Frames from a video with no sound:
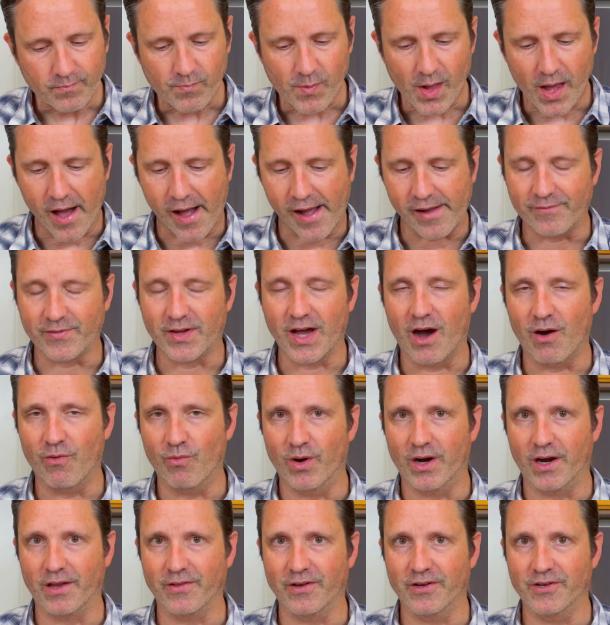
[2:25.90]
I've got one
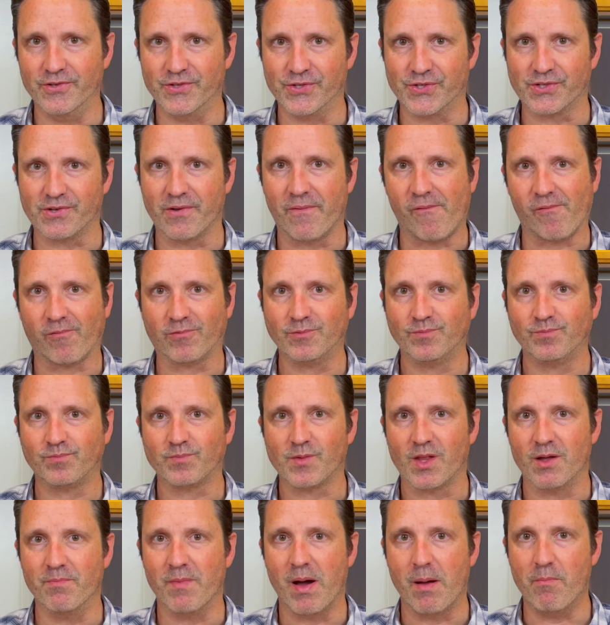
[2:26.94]
of those
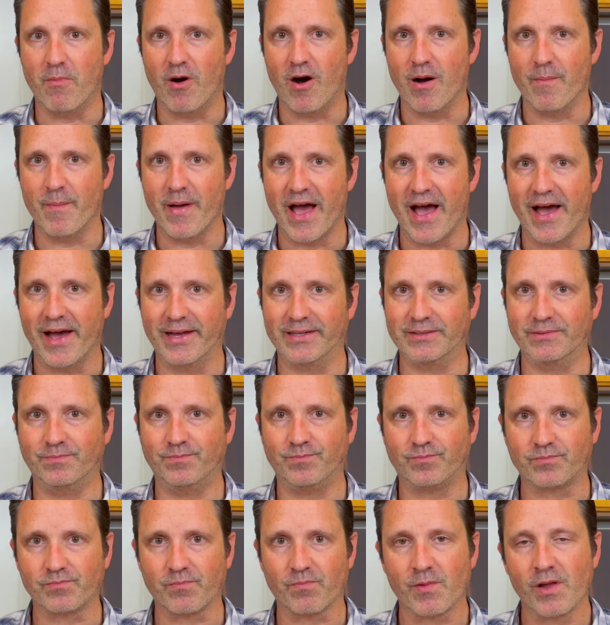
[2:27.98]
my mom had
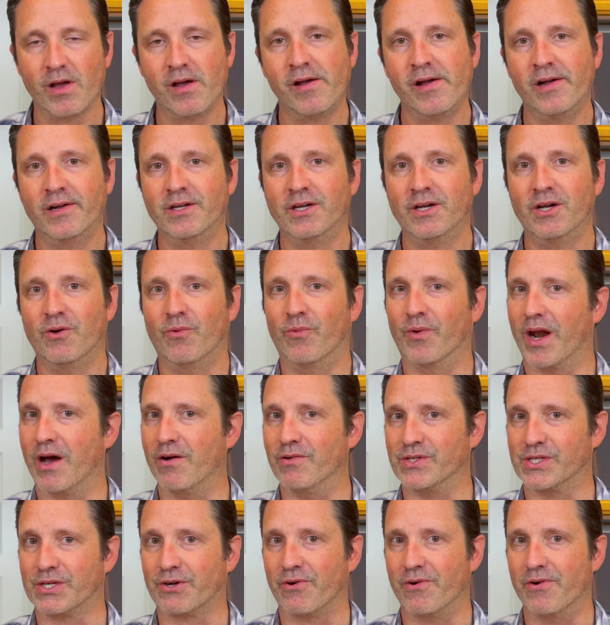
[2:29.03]
when I
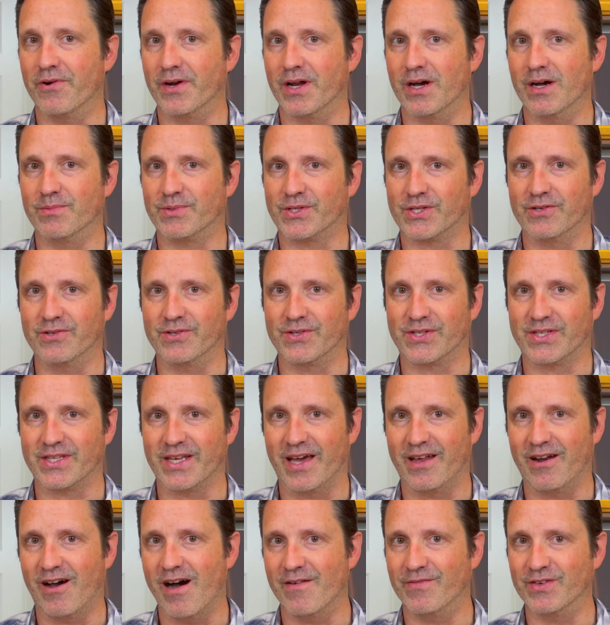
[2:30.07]
was growing up, so it's that
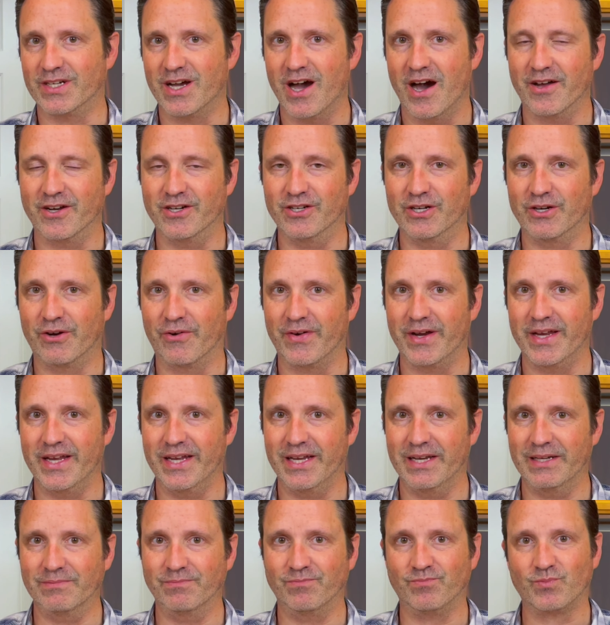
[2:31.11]
avocado
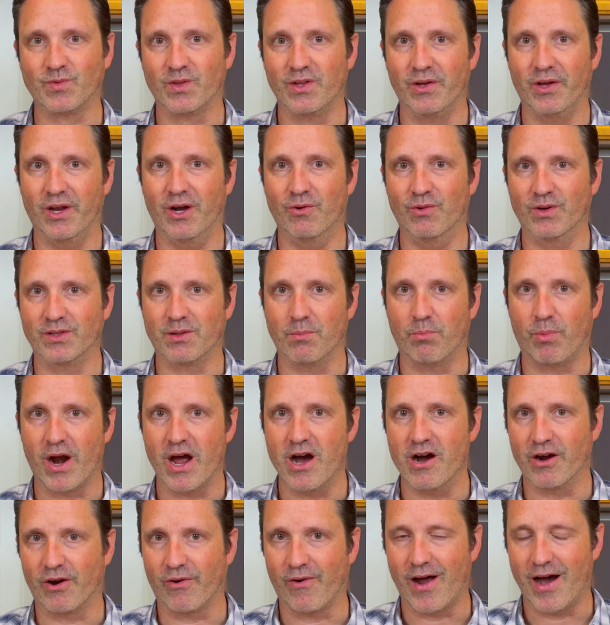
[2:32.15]
green, you know, with the
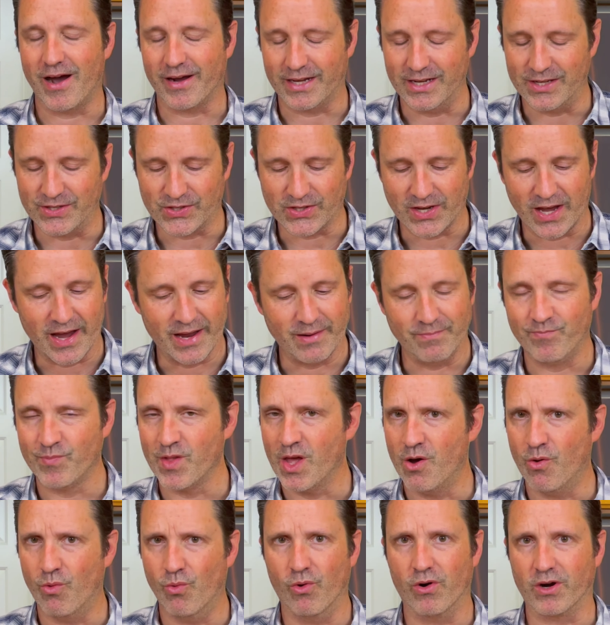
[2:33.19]
brown crock inside.
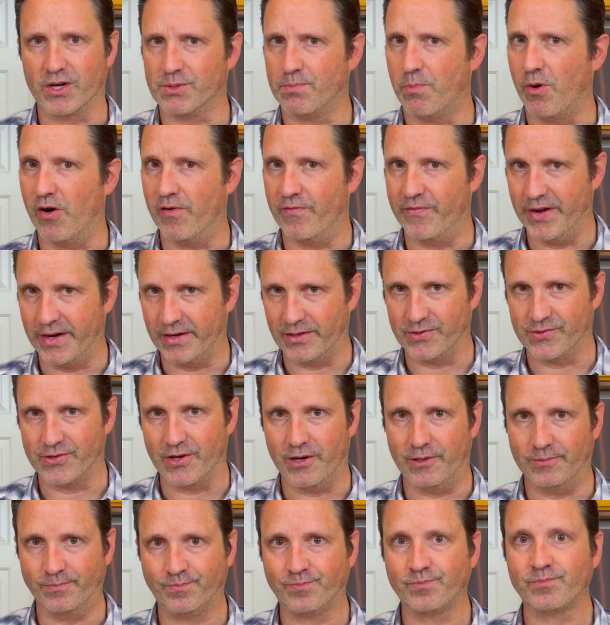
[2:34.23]
Works perfect.
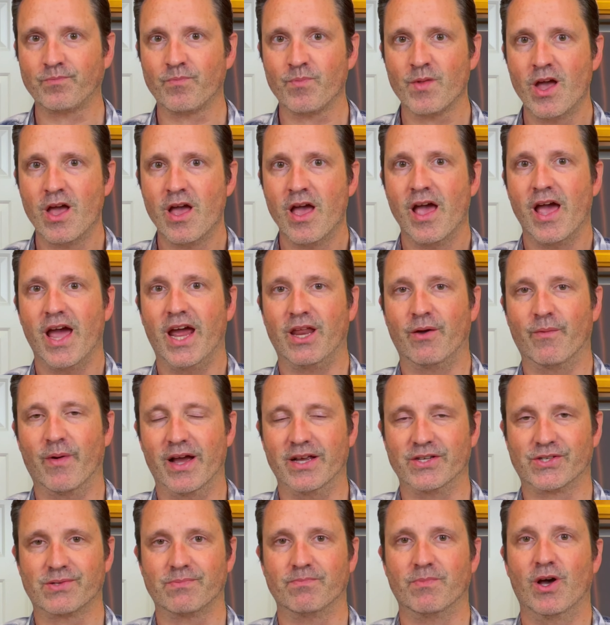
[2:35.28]
So
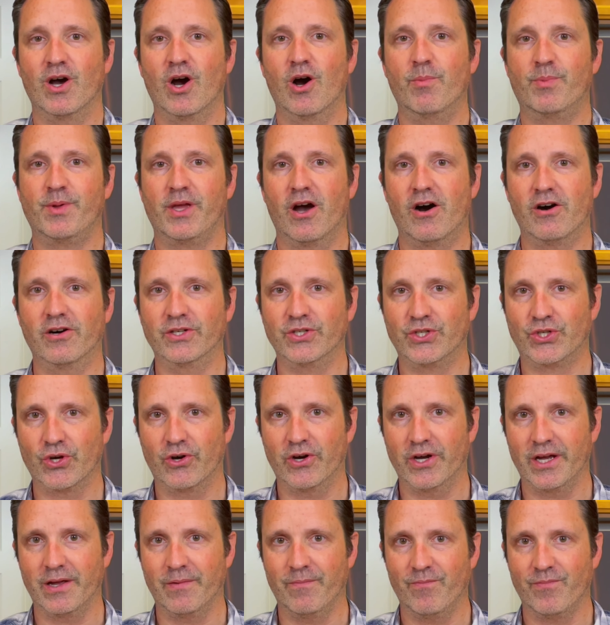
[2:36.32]
anyways, hope you all
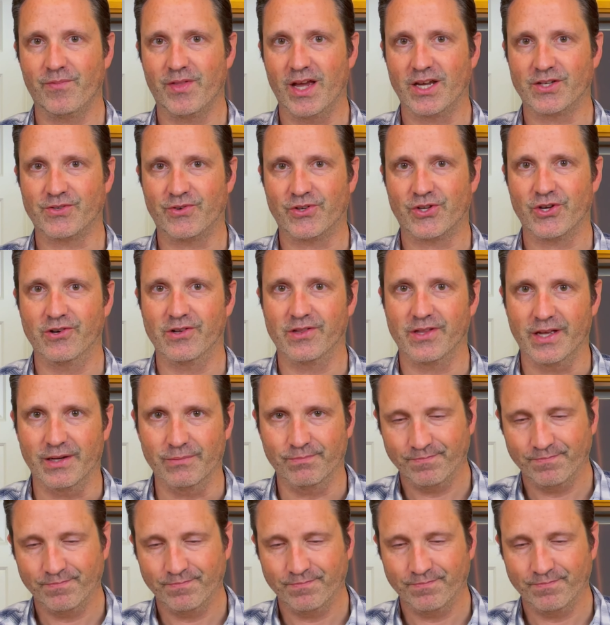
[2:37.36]
enjoy. Thanks for tuning in.